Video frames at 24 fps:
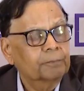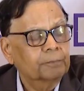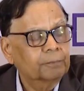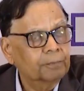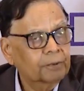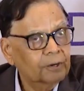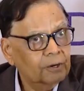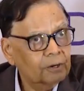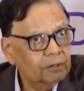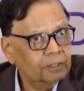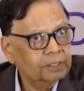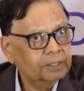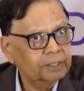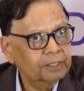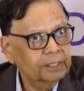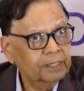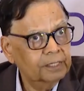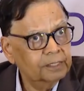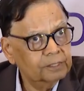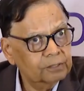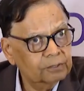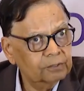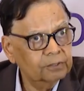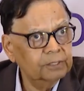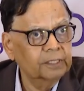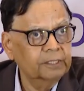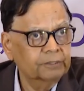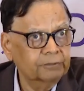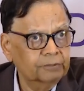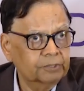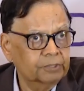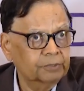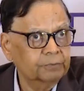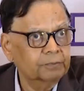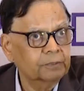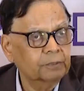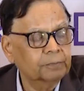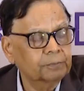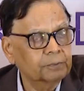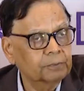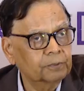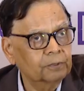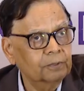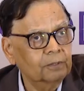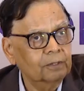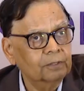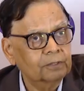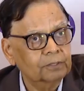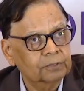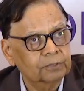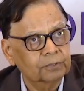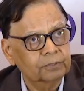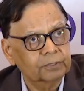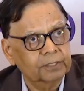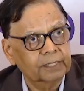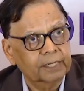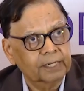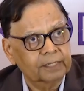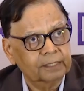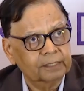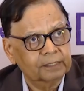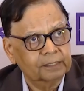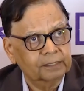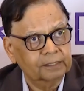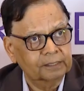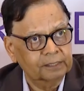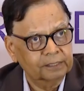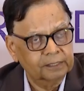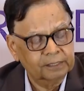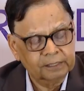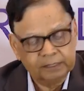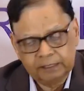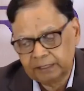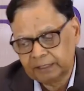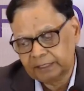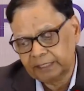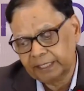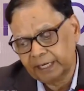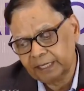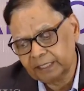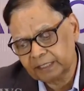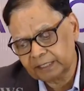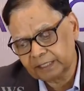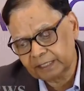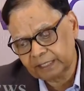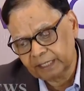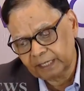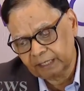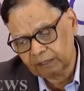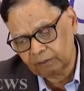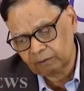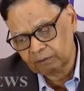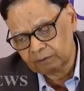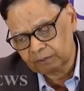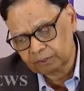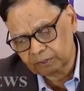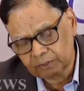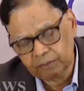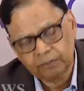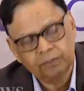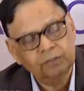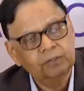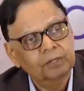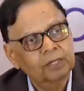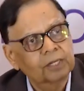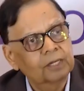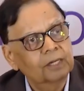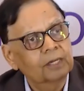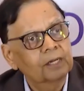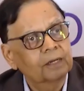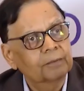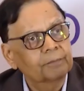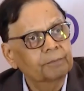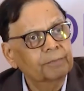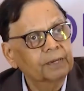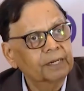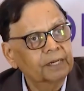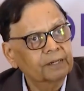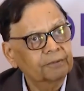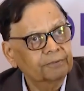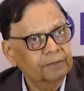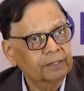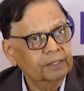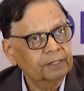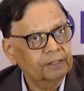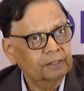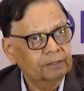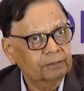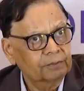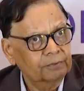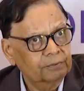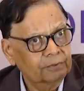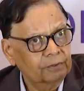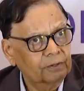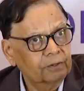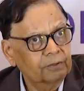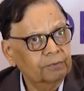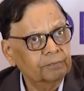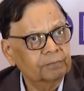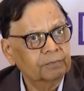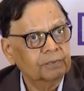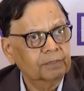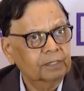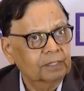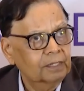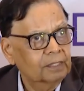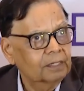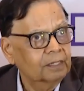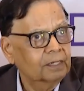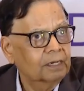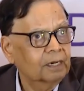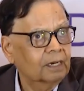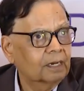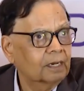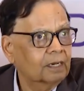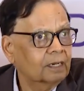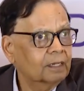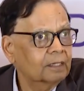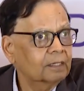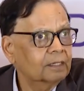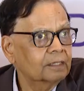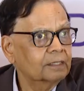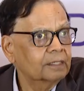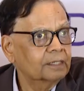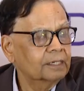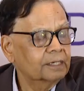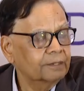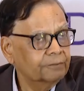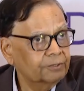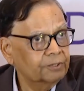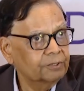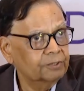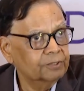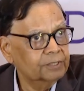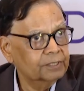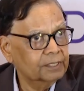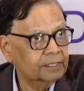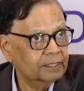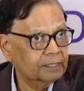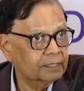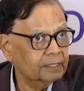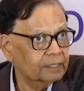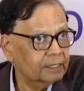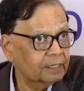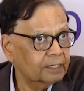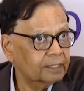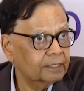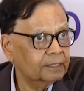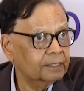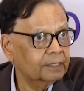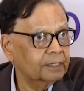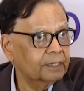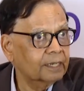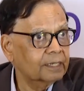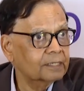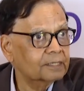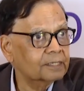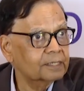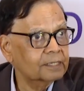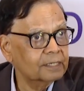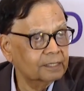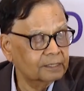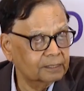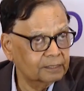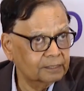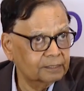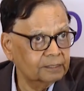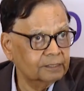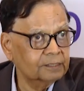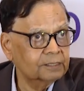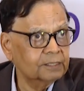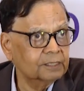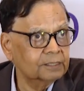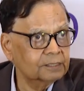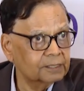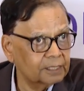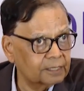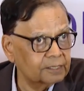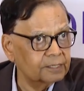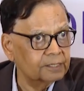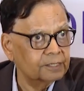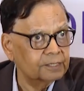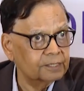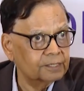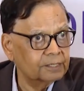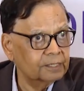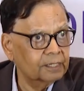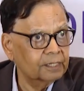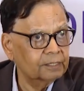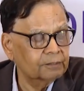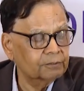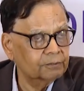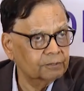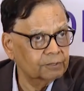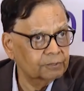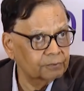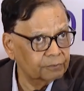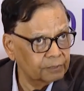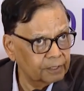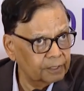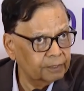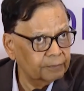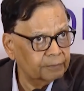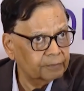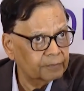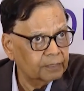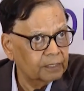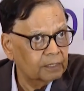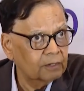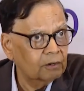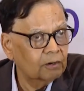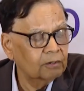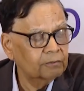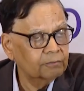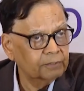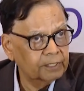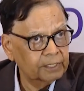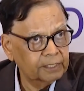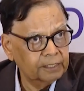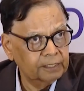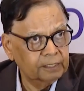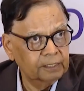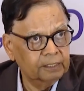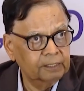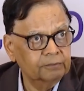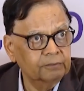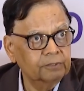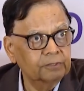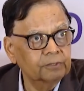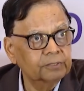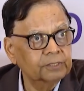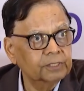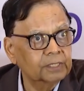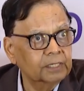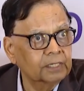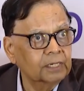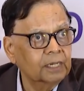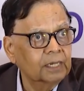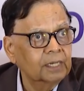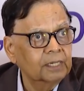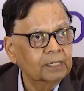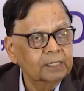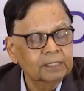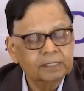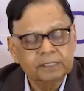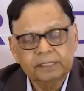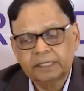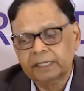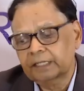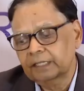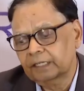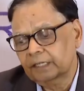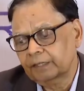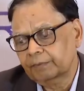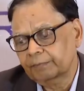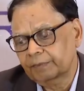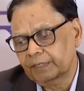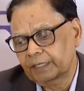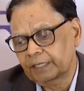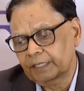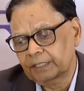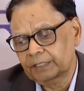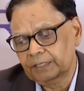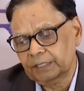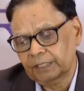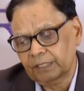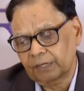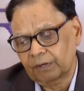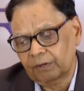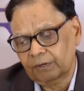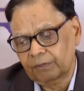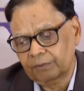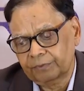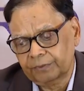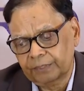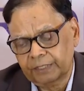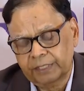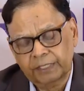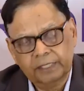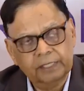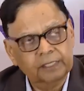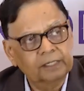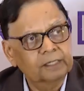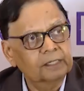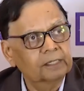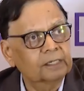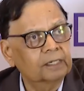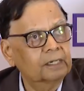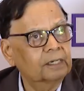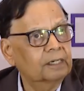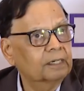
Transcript: brought into the divisible pool so that the states can also benefit from the revenues that are collected as cesses and surcharges. That was one on vertical devolution. Second recommendation of the